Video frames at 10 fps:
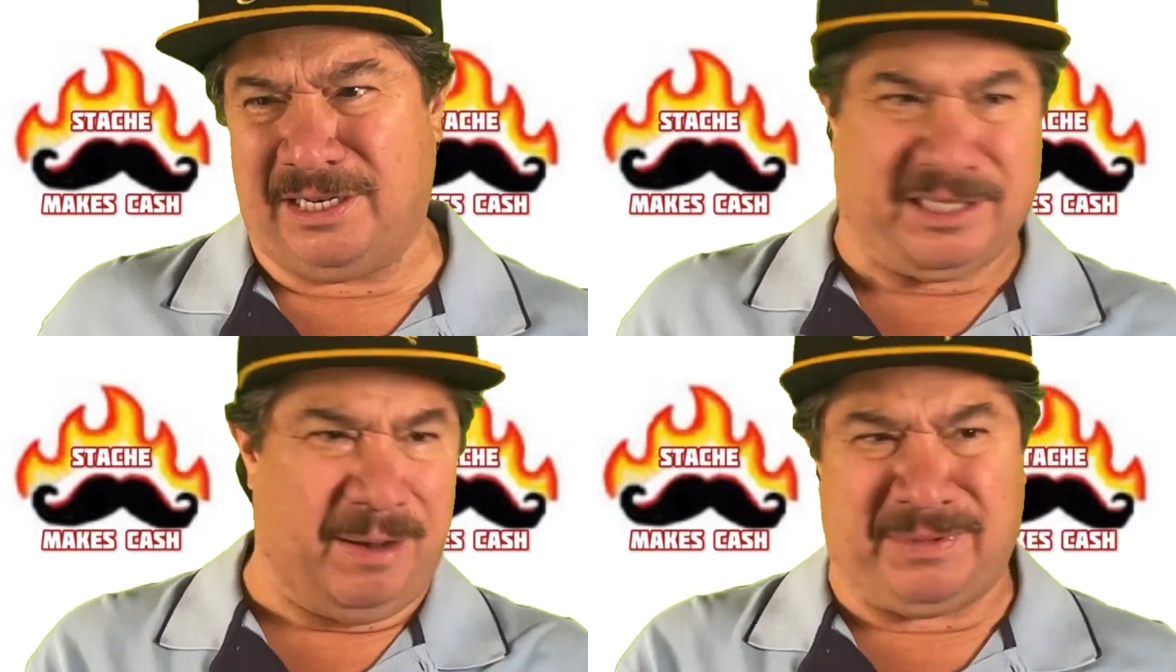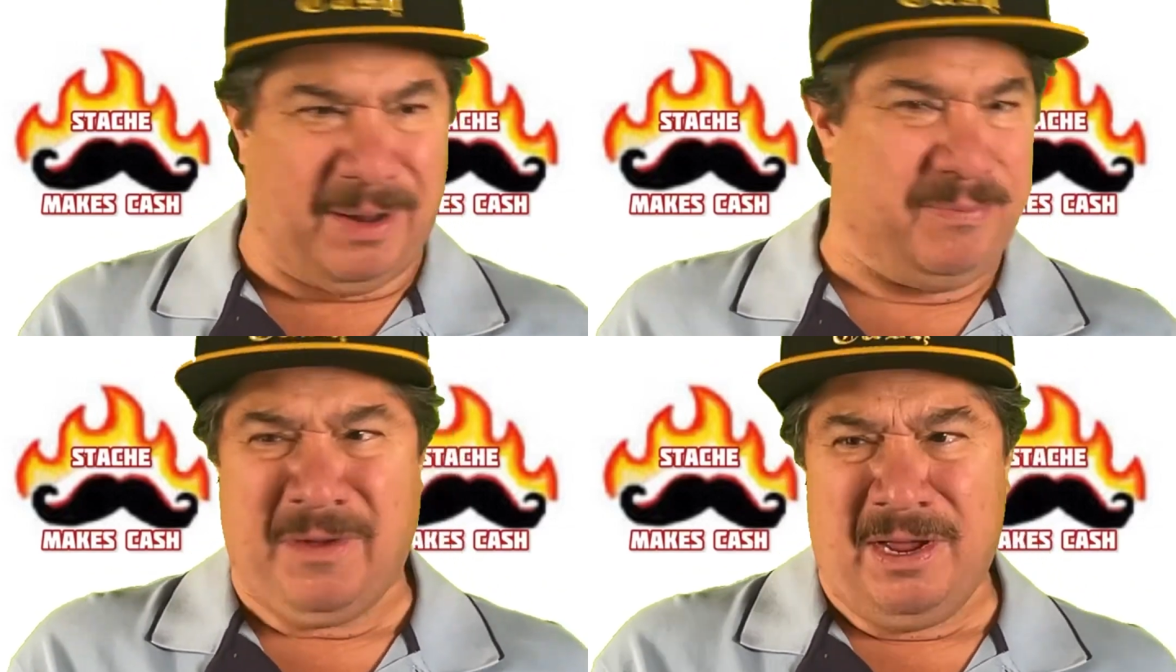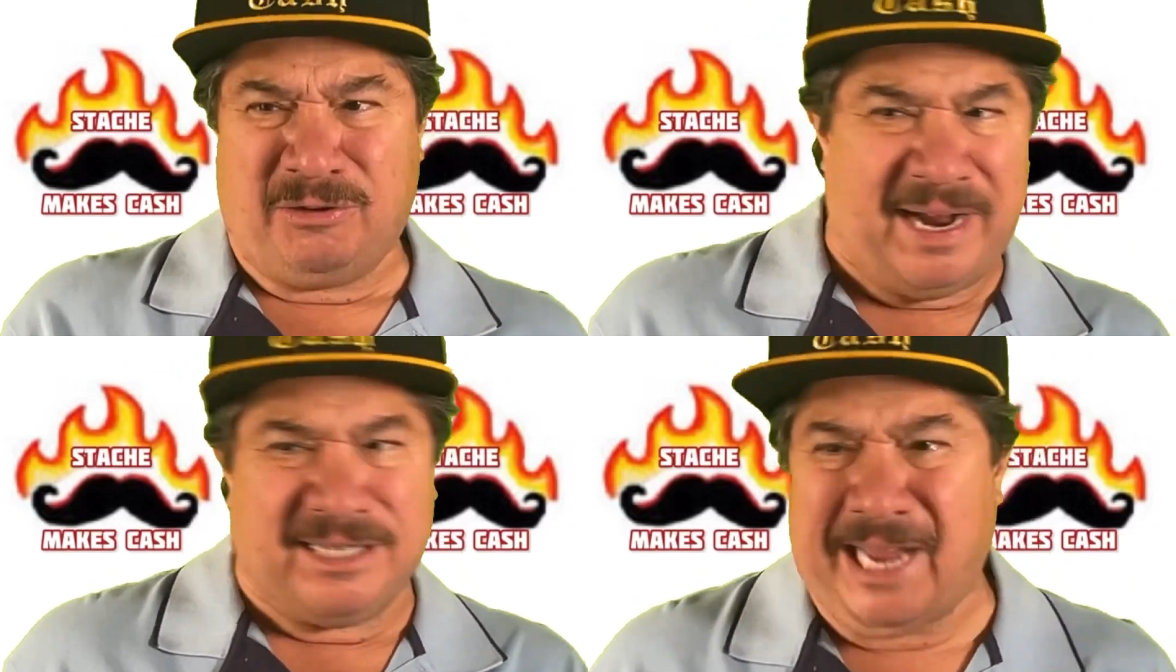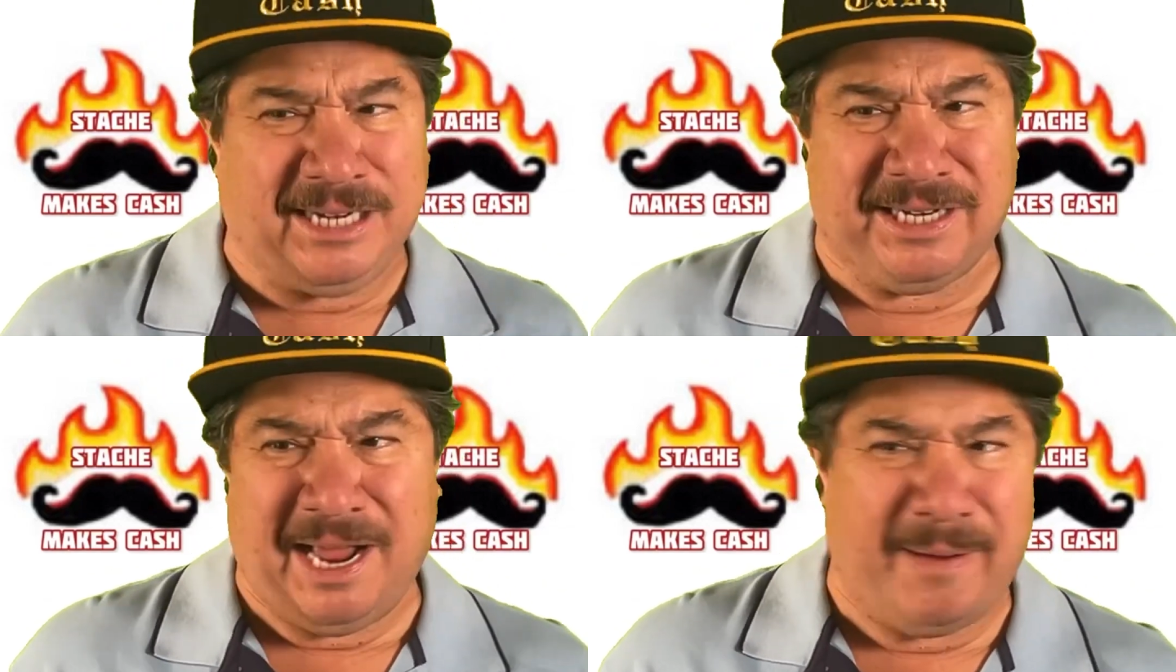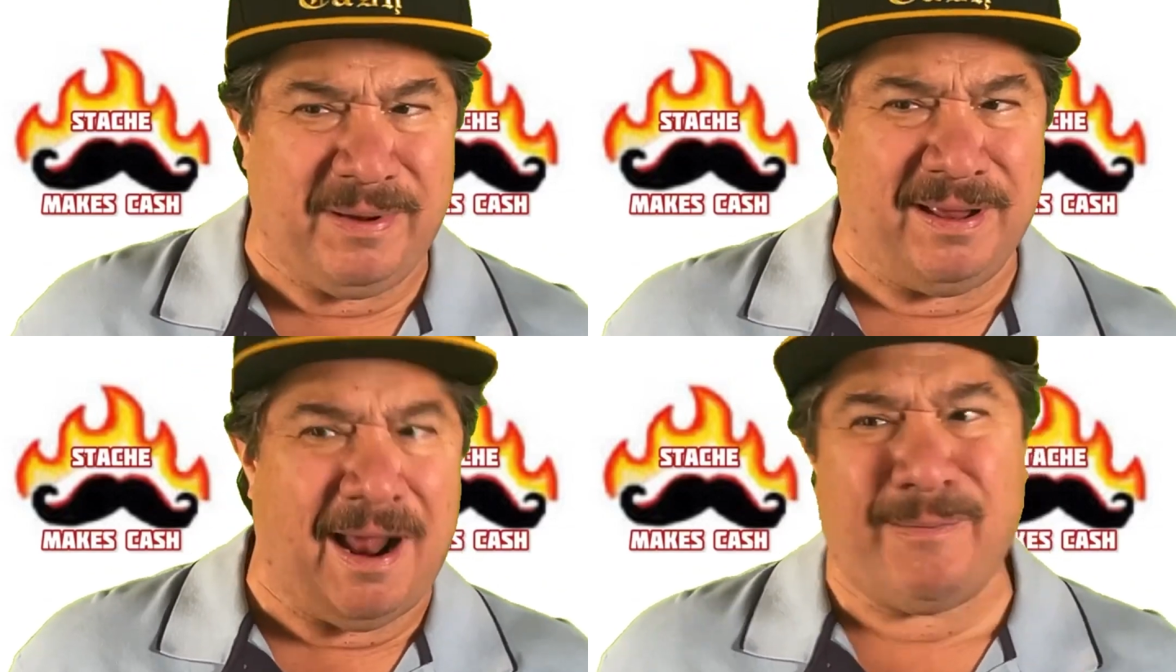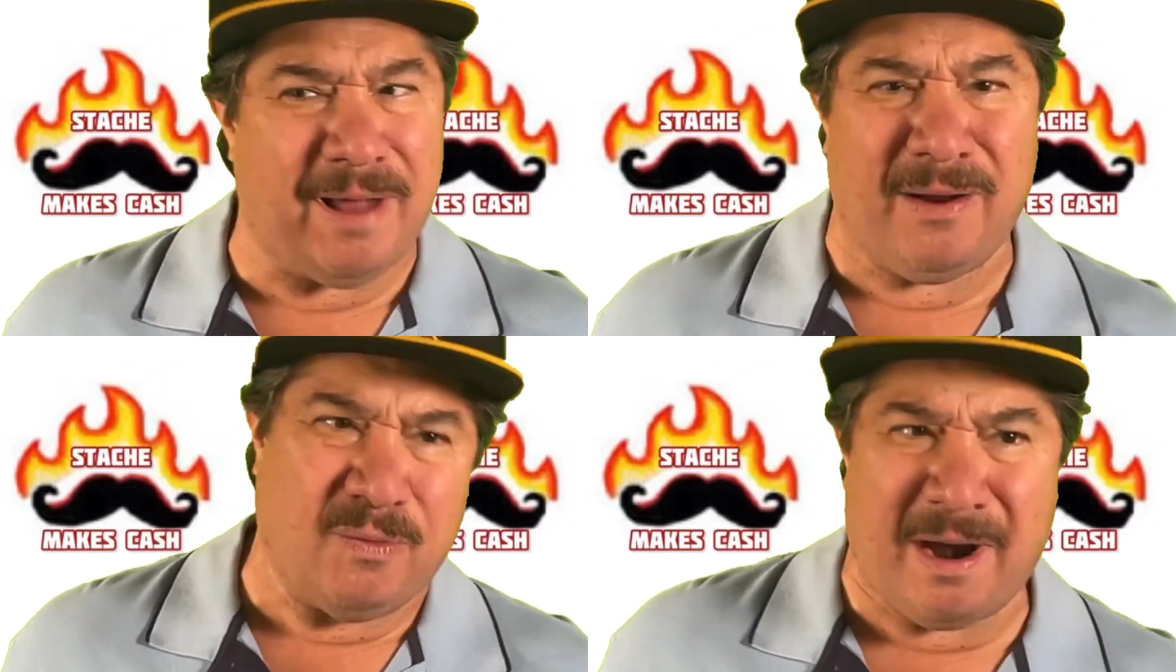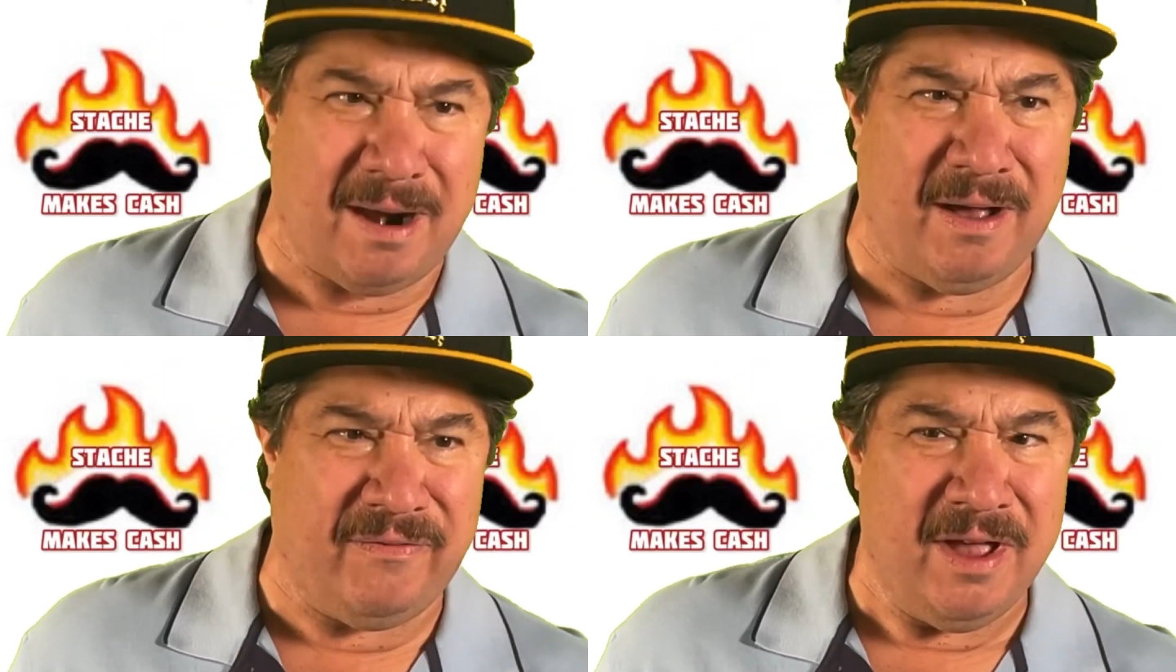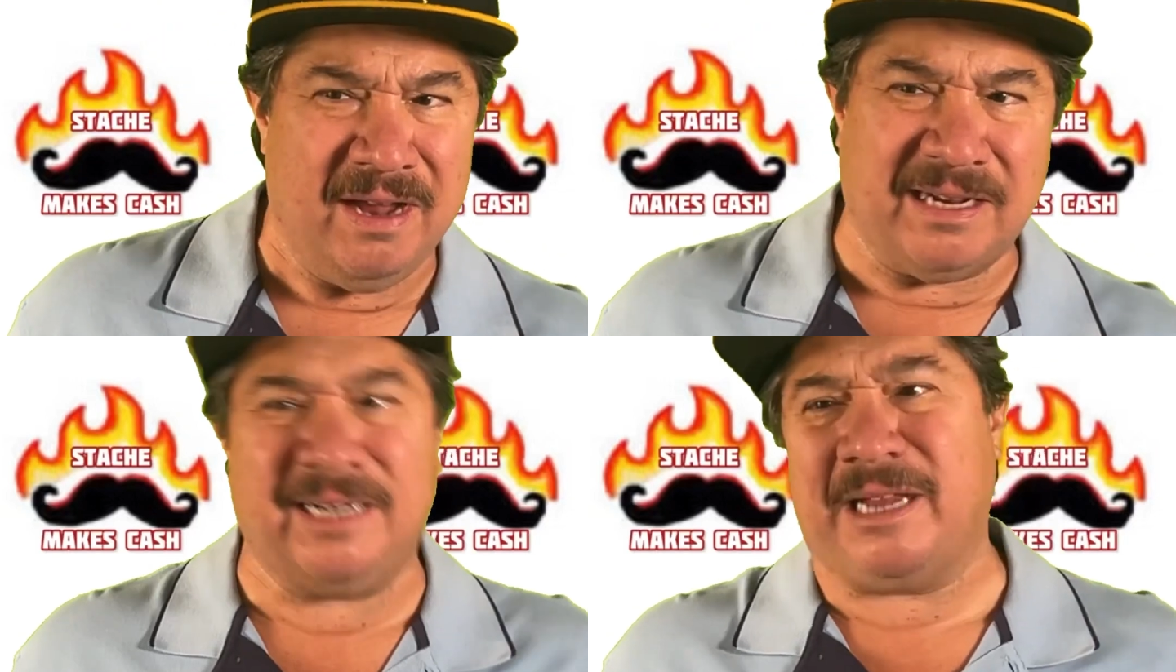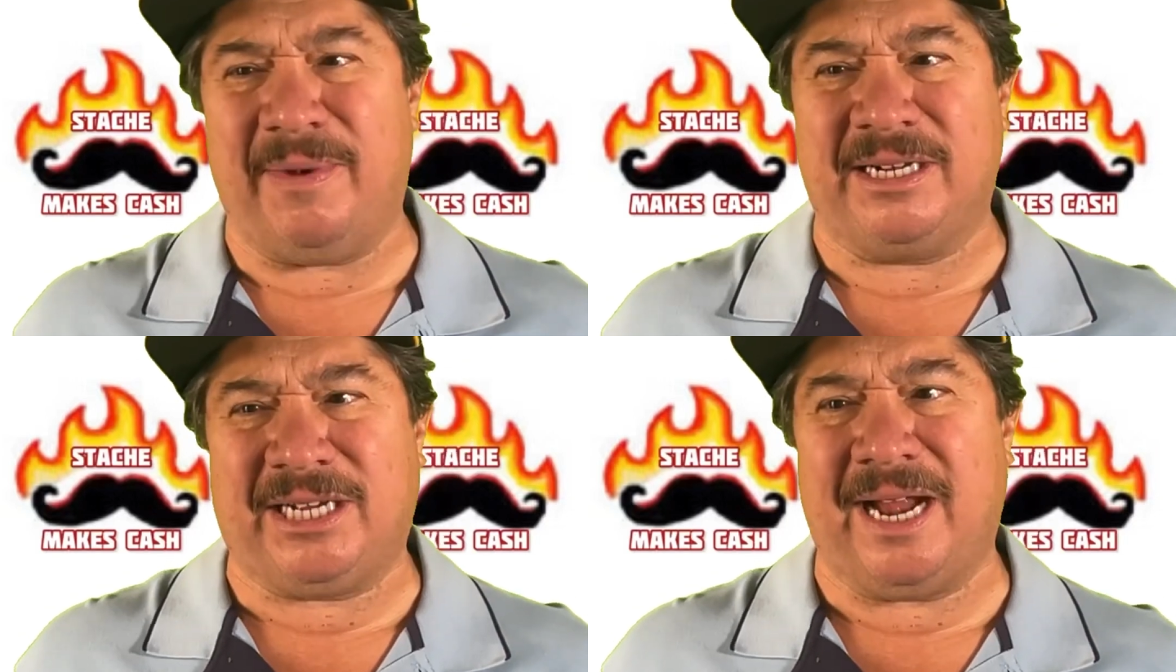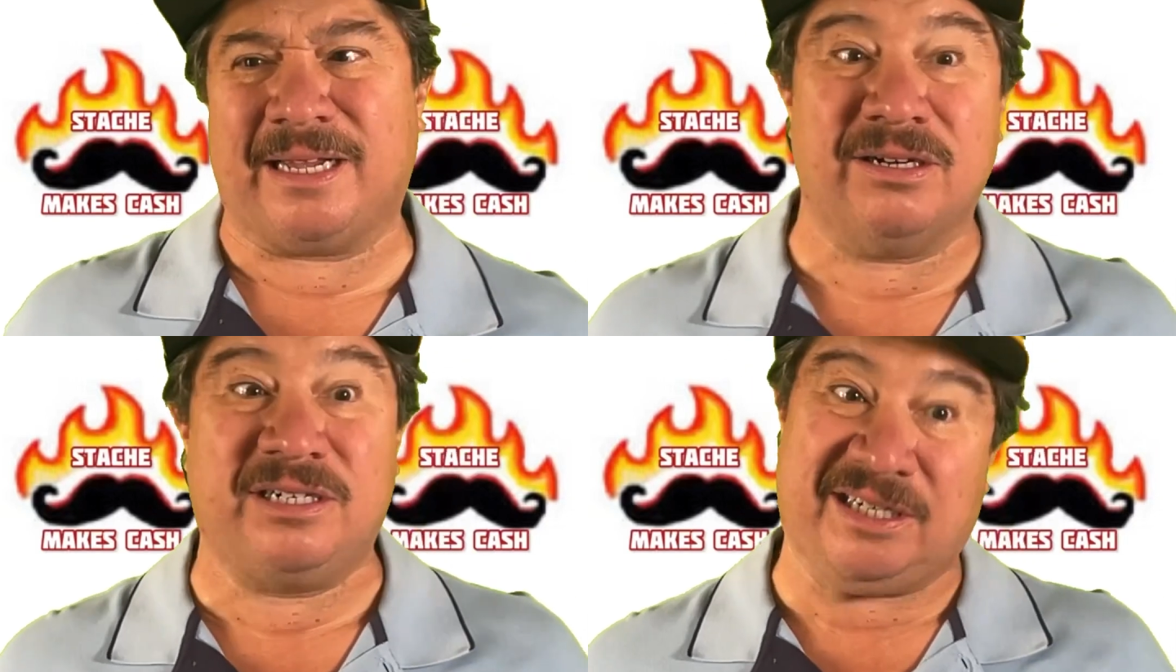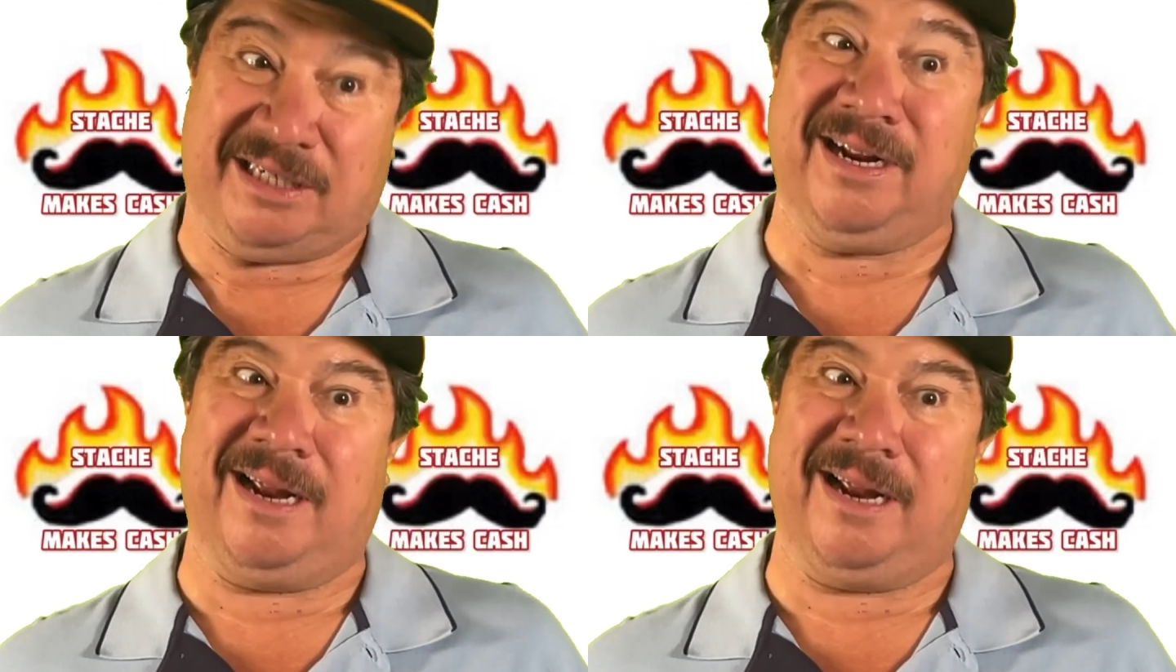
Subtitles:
Did some transaction happen that I'm not aware of? Last time I checked, they're just still